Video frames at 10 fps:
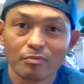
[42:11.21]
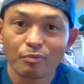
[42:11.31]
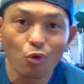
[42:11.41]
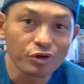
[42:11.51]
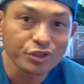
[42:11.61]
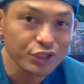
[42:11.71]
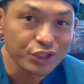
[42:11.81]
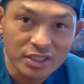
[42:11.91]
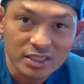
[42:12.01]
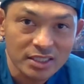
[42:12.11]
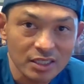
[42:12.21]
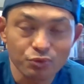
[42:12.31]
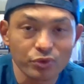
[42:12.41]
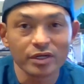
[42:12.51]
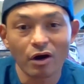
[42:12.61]
Porsche
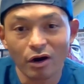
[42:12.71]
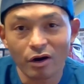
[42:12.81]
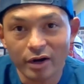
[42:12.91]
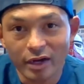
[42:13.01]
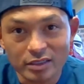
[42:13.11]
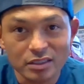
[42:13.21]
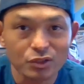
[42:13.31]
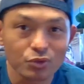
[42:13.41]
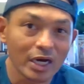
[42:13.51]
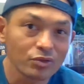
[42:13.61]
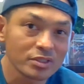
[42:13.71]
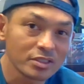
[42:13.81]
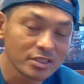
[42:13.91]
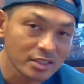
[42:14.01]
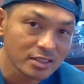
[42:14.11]
GT3 RS
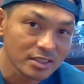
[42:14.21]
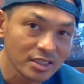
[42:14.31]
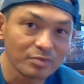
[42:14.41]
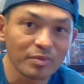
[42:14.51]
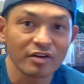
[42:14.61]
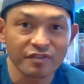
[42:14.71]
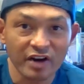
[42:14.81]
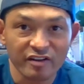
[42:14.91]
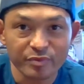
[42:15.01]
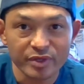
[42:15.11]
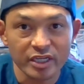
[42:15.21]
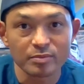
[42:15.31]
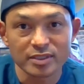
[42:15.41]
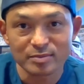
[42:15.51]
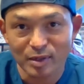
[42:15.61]
2016 by 5 p.m.
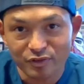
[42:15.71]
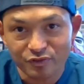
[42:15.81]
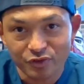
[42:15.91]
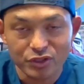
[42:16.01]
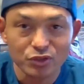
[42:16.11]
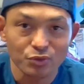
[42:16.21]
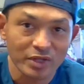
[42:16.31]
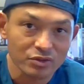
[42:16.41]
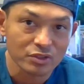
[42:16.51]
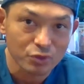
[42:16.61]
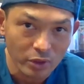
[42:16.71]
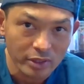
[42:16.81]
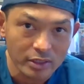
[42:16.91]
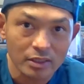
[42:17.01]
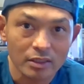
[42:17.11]
September 1st,
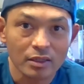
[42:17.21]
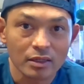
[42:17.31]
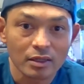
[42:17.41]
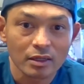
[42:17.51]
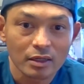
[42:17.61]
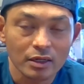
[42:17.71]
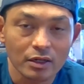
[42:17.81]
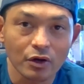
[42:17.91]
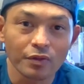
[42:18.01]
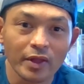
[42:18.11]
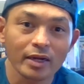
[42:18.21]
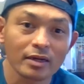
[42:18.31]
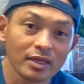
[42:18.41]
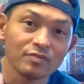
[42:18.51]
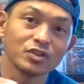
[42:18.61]
2020. You know, and that
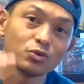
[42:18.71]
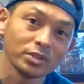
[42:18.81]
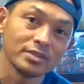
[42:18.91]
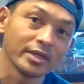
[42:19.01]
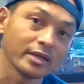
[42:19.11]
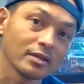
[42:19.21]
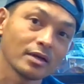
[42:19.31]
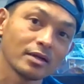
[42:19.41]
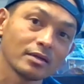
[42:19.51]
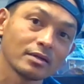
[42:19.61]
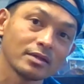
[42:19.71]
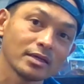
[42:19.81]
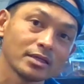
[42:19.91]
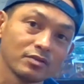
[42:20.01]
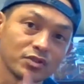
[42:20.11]
gives you a deadline,
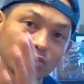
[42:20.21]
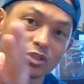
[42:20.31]
that gives you a